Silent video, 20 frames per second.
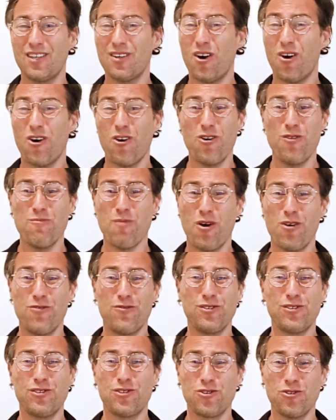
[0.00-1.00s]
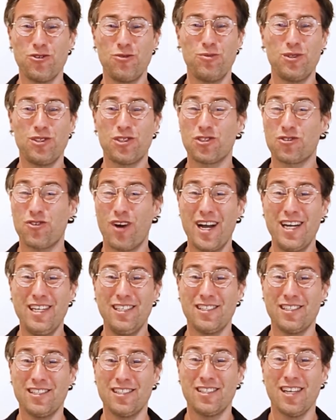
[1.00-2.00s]
at home over Zoom with
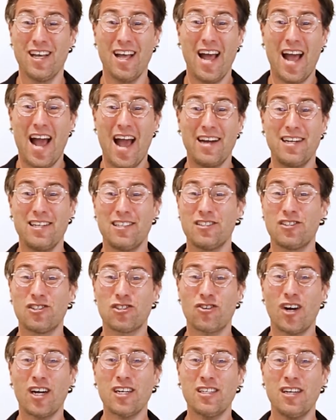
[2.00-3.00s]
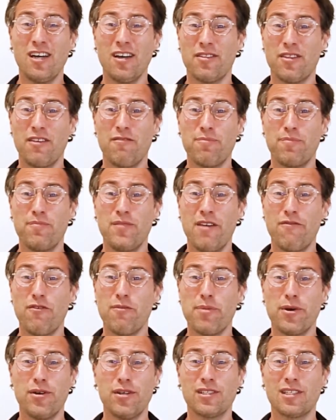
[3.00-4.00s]
strangers and an instructor they've never
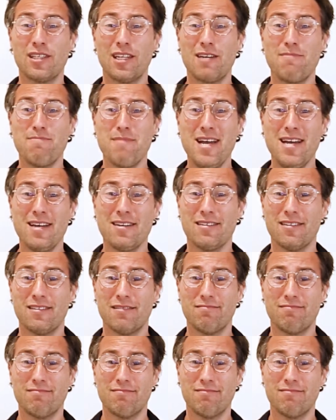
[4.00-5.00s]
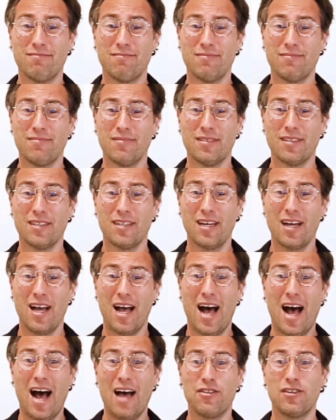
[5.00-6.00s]
personally met.
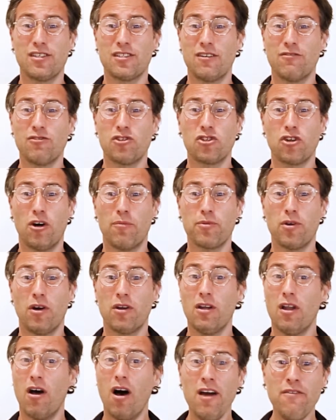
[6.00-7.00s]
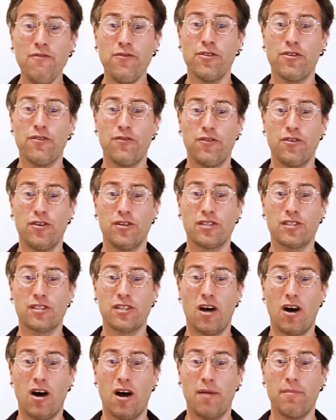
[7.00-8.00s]
Others have shopped online for the first
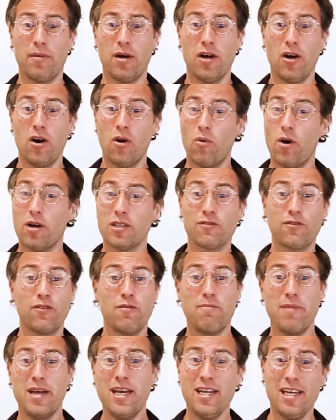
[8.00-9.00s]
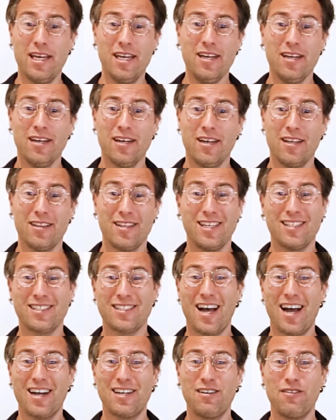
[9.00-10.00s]
time, whilst for many, they're
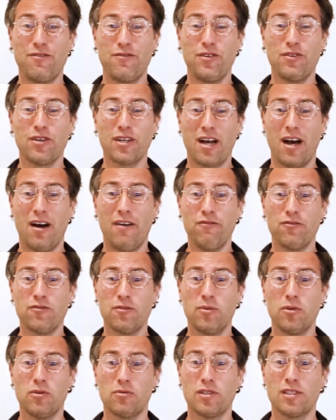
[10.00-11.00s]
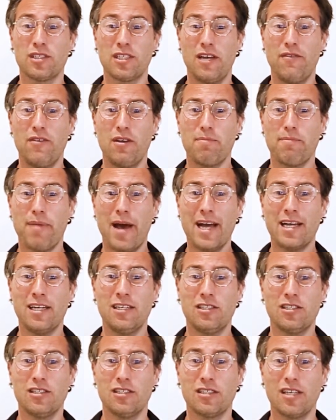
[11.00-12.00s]
starting to feel comfortable receiving
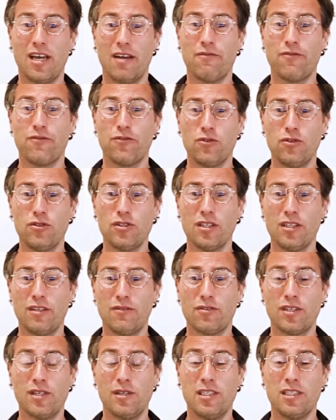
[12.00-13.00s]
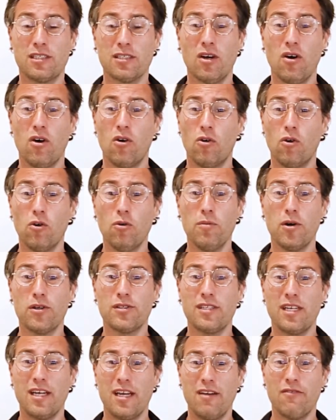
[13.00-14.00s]
packages and food deliveries
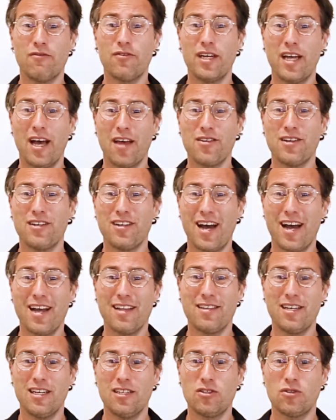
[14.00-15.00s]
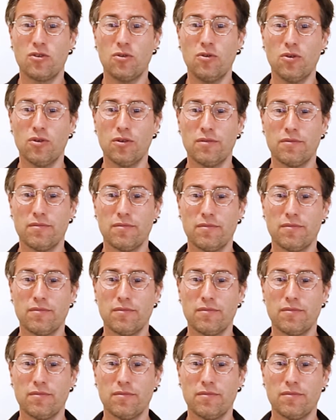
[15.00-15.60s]
almost every other day at their door.